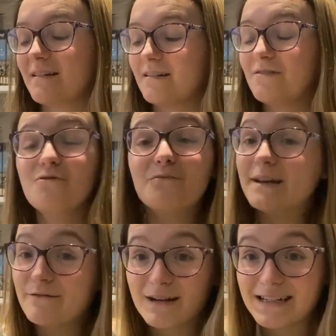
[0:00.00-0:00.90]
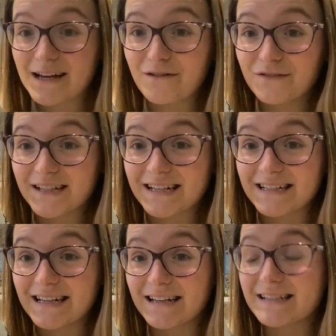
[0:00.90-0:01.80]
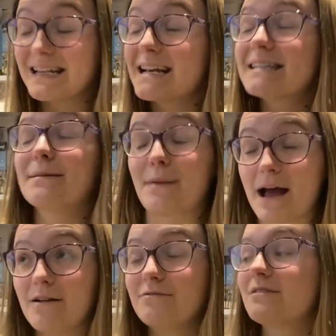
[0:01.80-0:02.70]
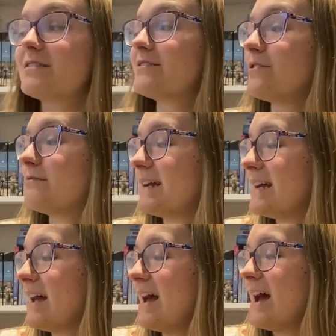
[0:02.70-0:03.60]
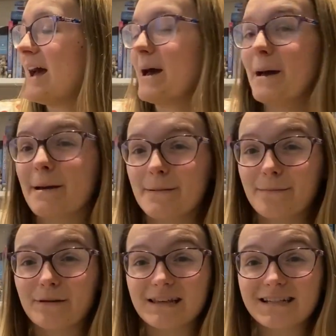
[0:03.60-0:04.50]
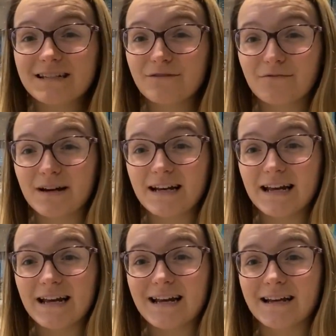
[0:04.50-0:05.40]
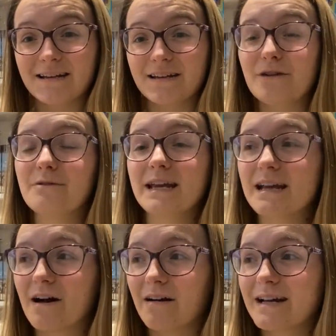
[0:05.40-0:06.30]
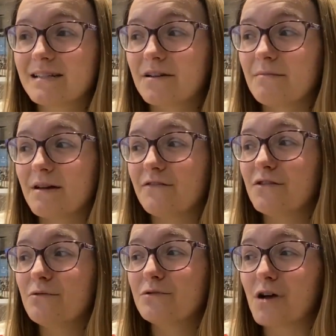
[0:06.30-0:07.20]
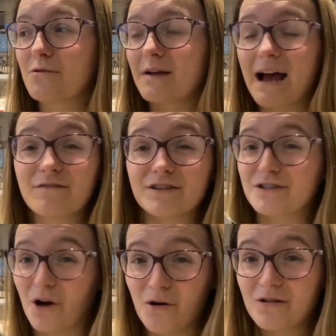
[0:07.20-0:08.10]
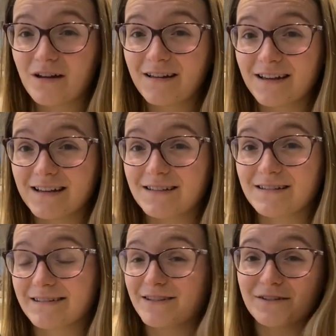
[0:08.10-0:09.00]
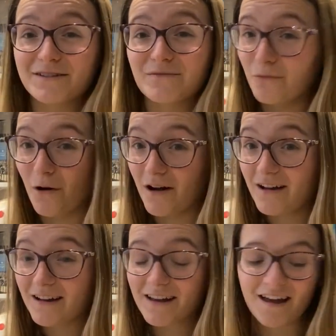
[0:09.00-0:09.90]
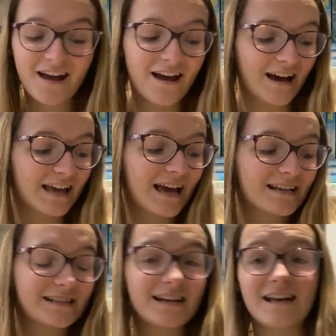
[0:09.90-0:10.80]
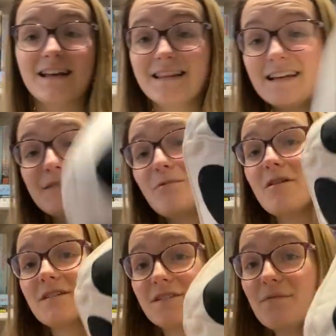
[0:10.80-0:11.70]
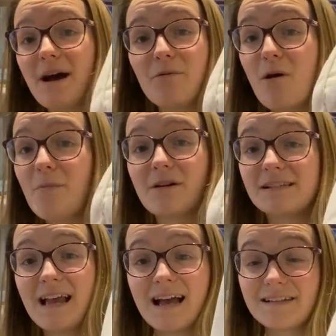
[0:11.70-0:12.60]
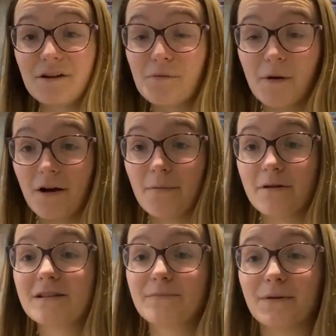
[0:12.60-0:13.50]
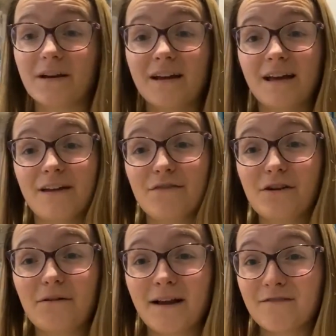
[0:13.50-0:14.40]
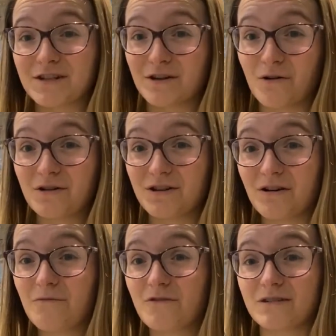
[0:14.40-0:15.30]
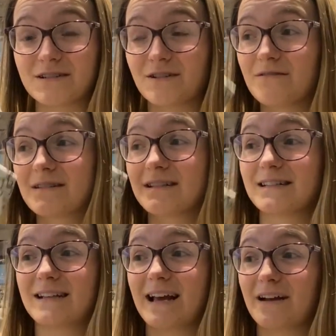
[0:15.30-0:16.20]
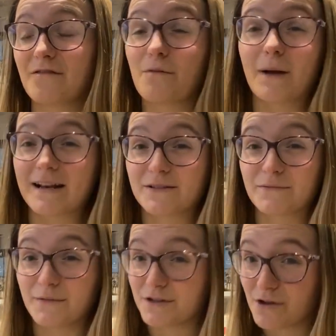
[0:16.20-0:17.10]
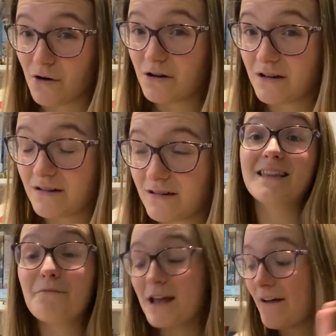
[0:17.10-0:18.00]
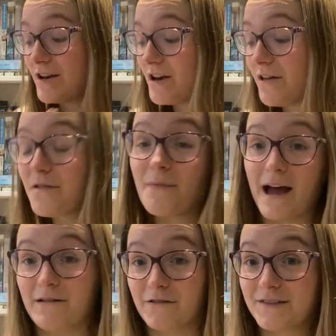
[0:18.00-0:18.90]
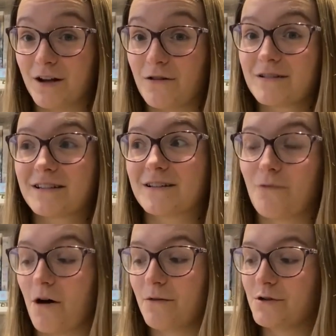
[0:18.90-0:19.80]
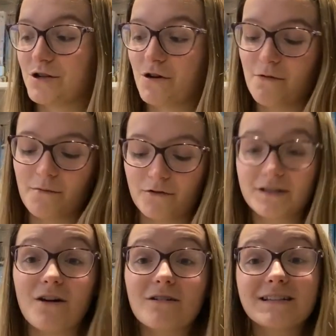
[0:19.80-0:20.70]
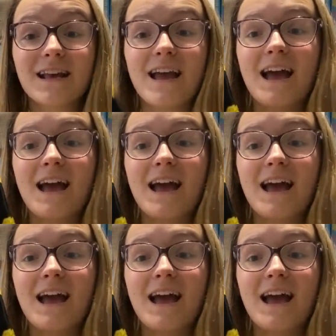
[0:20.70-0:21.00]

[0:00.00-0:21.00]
Normally retail for £66, sorry, but this is a really unique item. If you don't have a dog, it doesn't work. I guess this works no matter what because it has no purpose, but if you don't have a dog, you don't want socks that say I've got plans with my dog. Then we have another pair of socks, because why would you not want more socks?